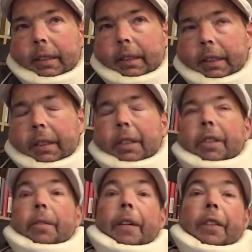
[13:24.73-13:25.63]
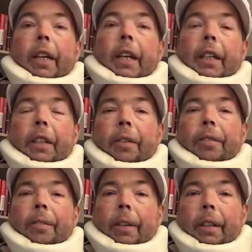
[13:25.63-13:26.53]
You know, you do have to kind of get
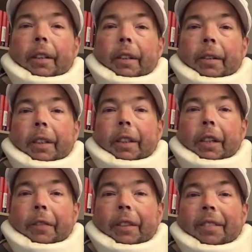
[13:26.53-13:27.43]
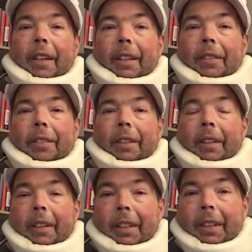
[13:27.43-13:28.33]
used to it. You know, you have to set it
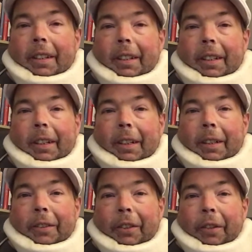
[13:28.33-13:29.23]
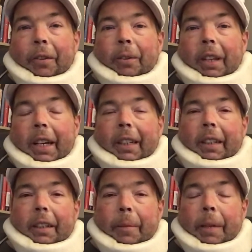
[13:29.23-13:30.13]
to your own
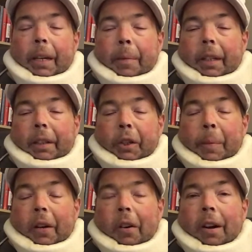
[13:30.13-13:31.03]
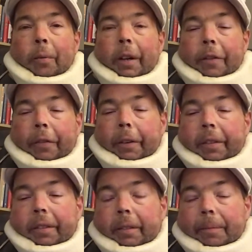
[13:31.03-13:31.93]
liking. It may be a little bit awkward at
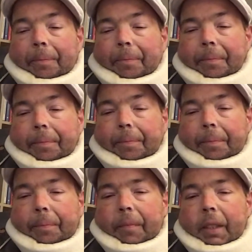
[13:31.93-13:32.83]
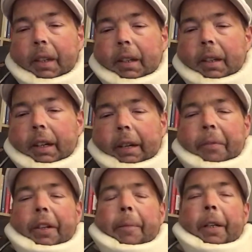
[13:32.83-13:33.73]
first. I don't
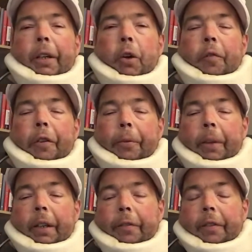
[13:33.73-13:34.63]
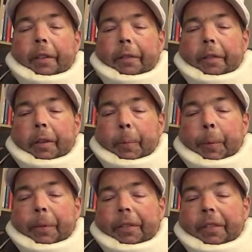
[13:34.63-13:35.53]
think I'm going to go over 3 for the
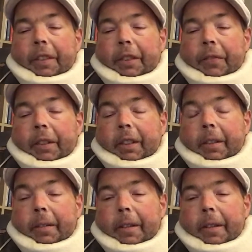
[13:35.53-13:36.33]
purposes of this video.